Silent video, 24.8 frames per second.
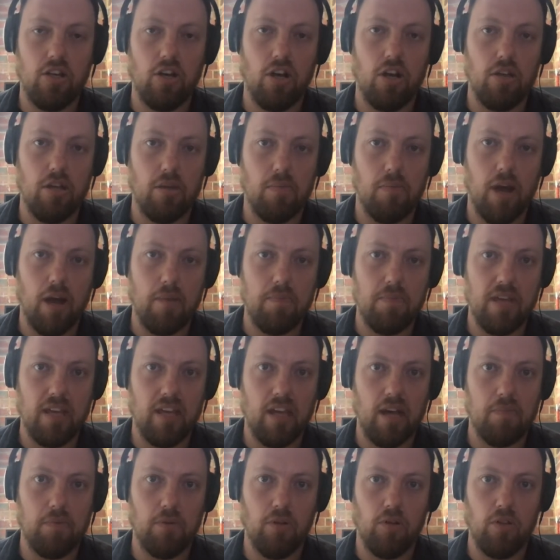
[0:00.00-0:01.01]
you know, you might
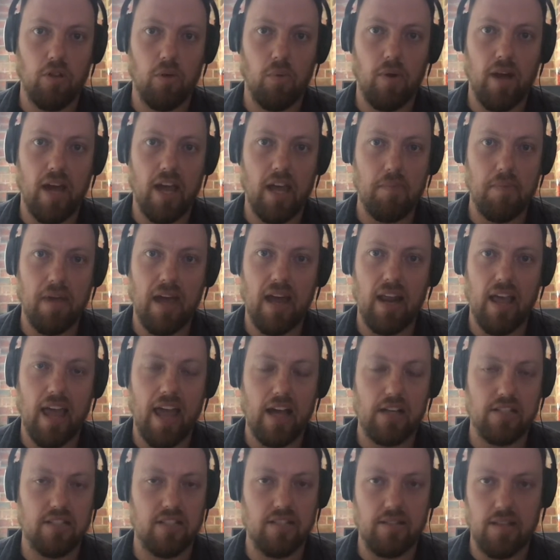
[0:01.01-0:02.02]
pick up along the way about
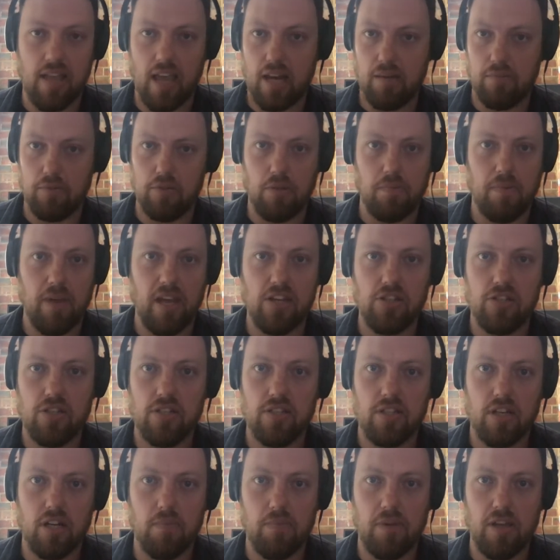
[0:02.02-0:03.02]
how sustainable the
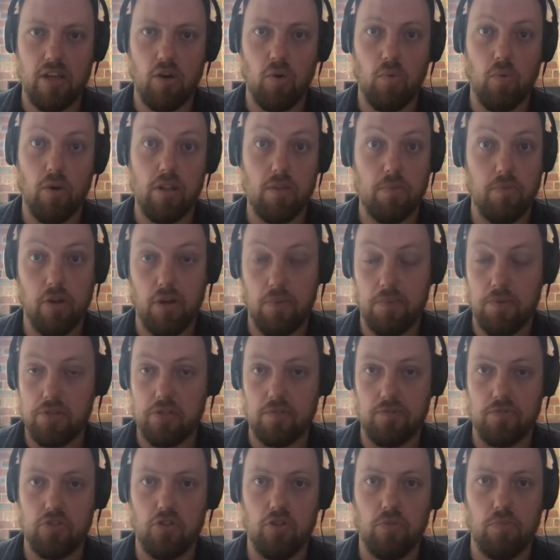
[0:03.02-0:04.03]
pension's going to be or what the
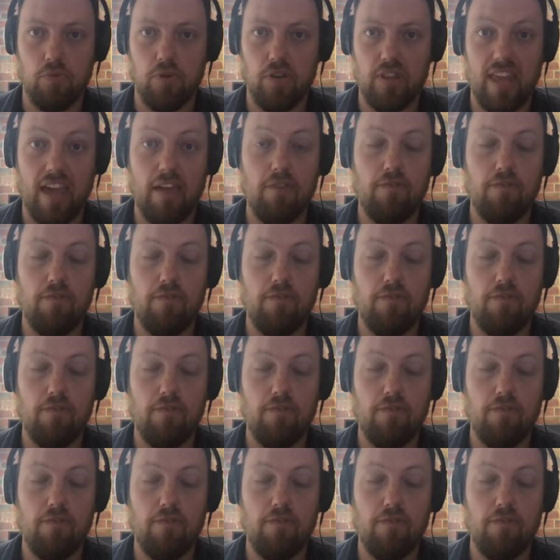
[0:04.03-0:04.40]
purpose of super in,